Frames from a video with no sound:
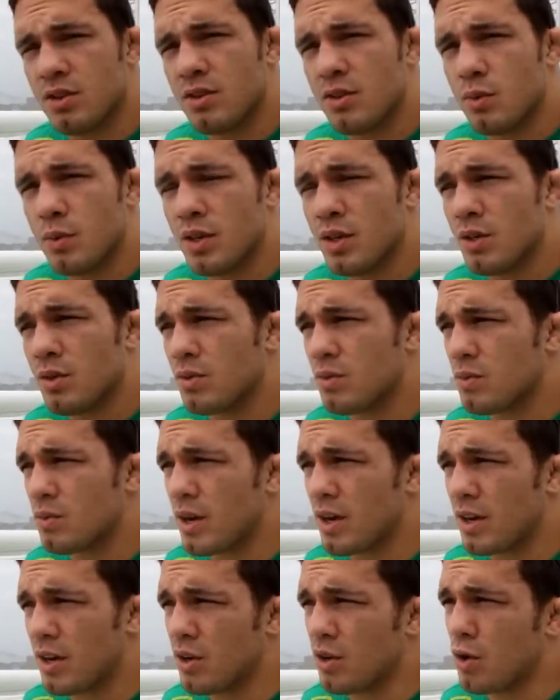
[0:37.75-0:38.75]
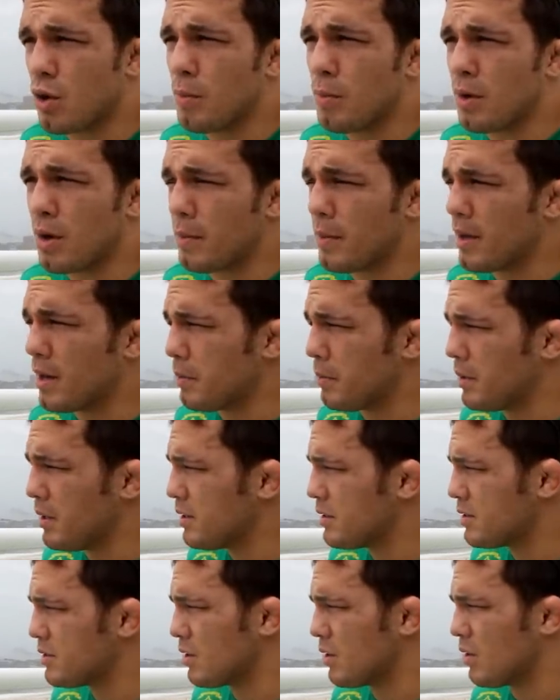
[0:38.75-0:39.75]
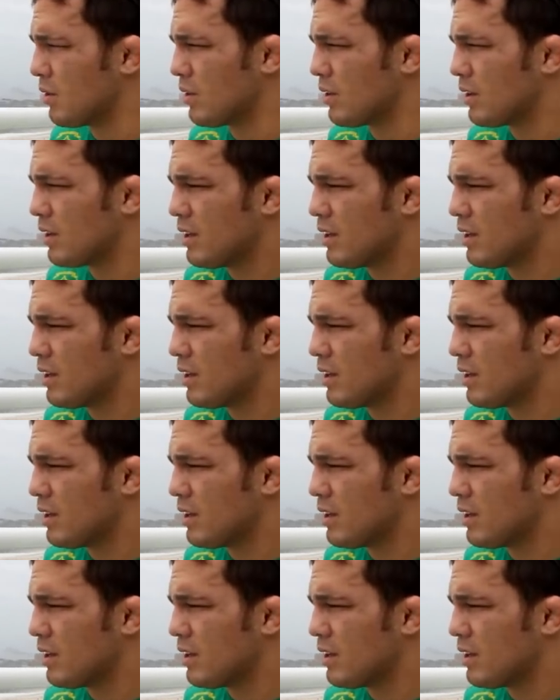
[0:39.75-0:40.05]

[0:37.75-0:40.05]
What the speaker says: in Rio, right here on Copacabana Beach, so